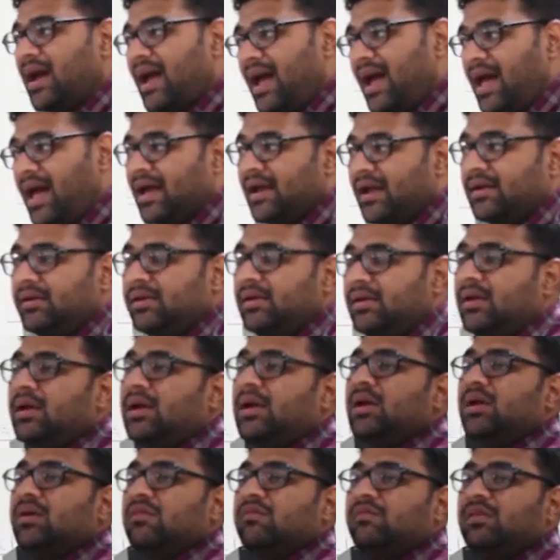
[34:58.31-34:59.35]
and
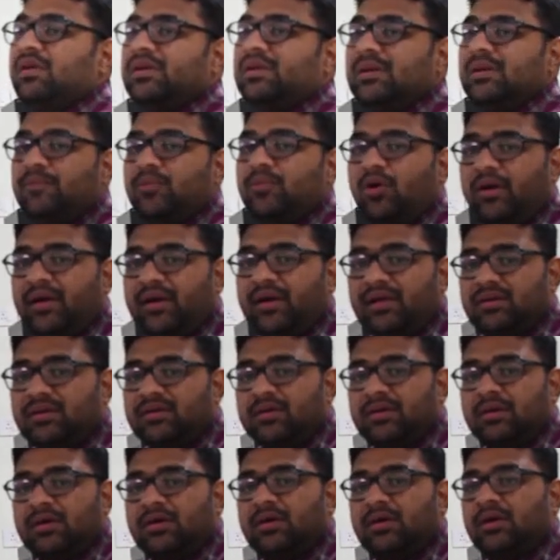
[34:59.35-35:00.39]
we
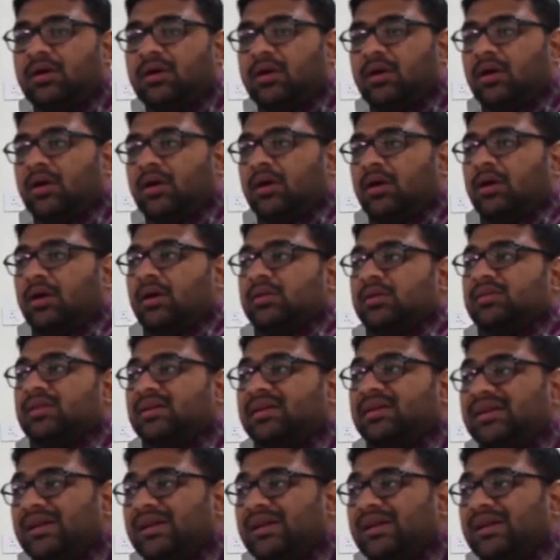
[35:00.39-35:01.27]
deployed the